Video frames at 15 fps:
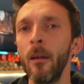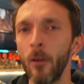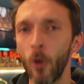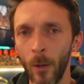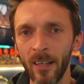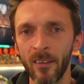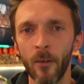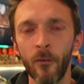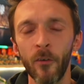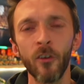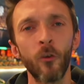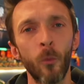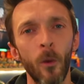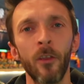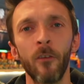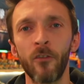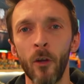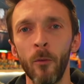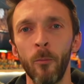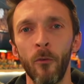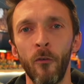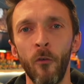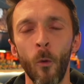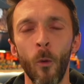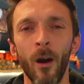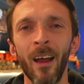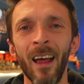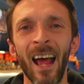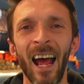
quite different to what they've done before.